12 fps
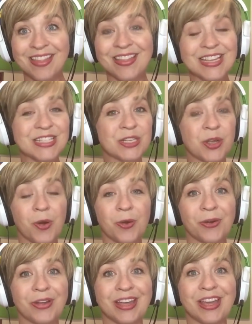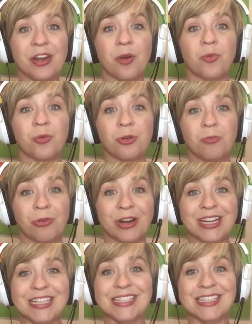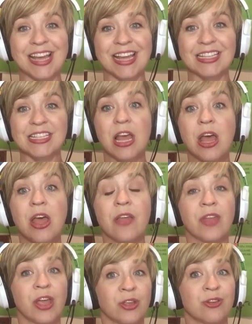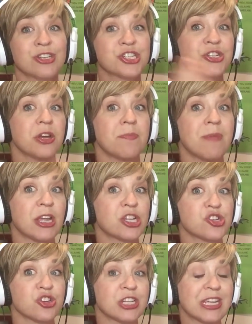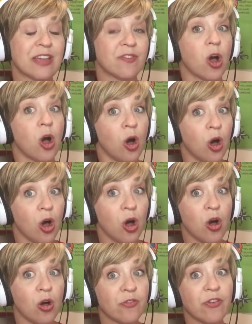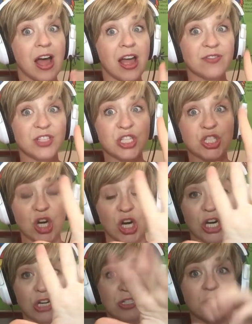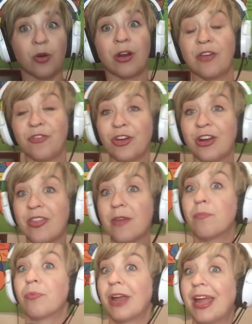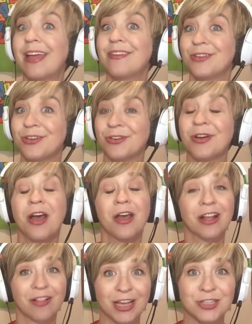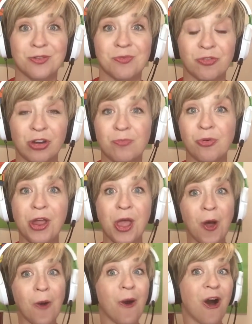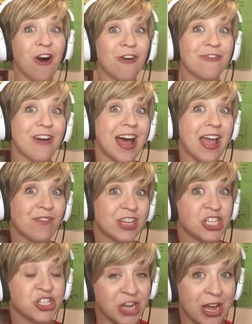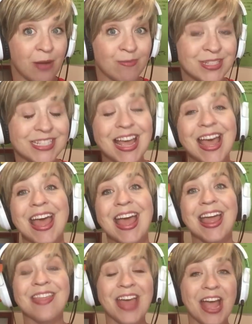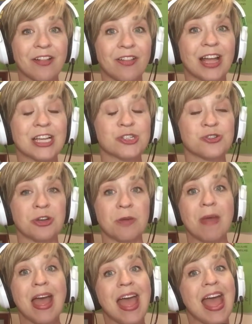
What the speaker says: this GOGOKID rubric says that you should make sure to give all 5 stars, or if you're in the brand new Classroom 3.0, all 5 gems in that classroom,